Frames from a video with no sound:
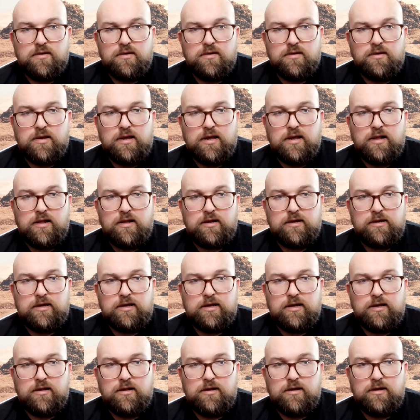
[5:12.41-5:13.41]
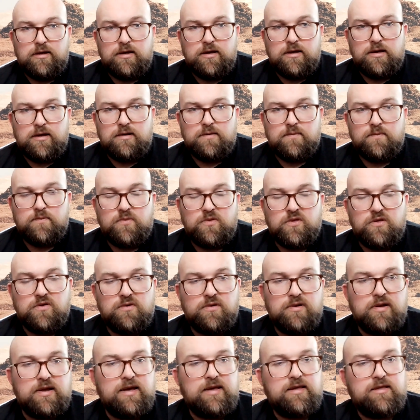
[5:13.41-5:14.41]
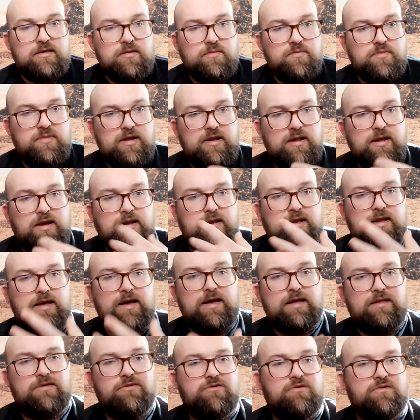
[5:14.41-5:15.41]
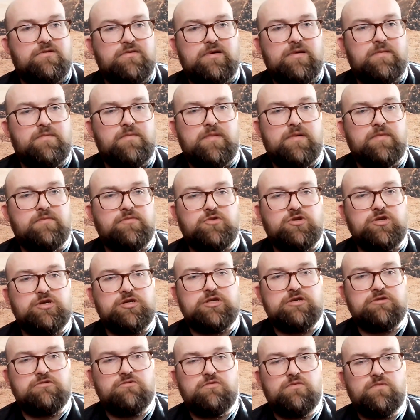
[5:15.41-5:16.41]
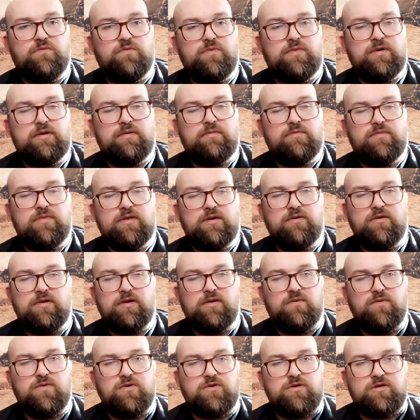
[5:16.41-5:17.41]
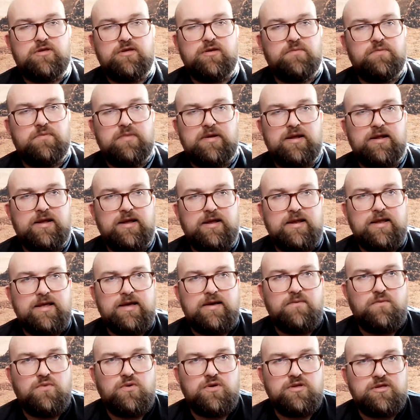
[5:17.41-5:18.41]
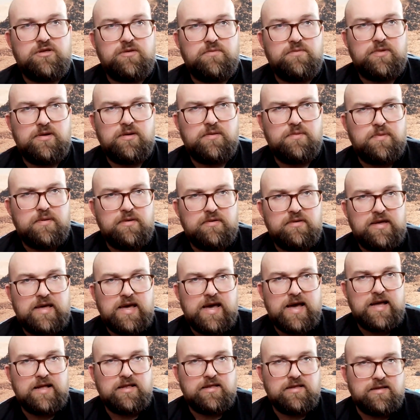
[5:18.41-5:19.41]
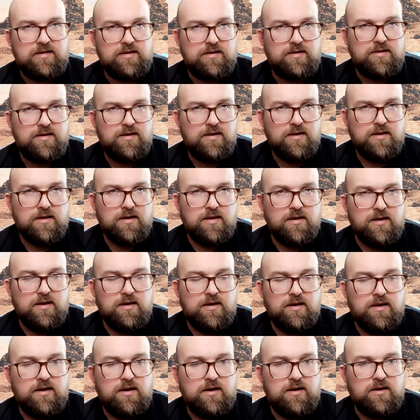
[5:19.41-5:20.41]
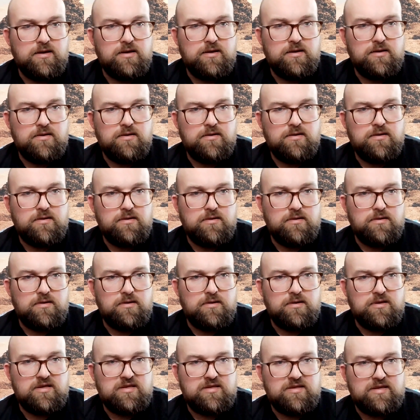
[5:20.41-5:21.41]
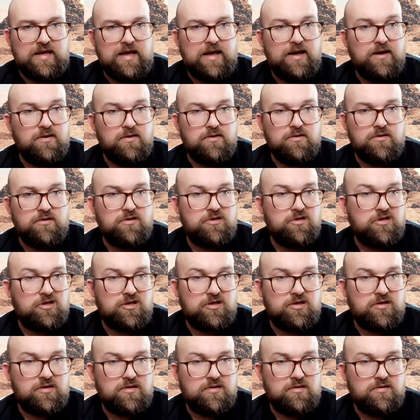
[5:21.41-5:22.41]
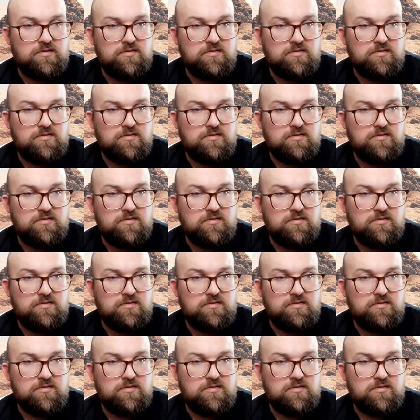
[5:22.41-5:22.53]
they'll kill you. Like something like that. So I'm just there was something like that. It was something about cats and a seance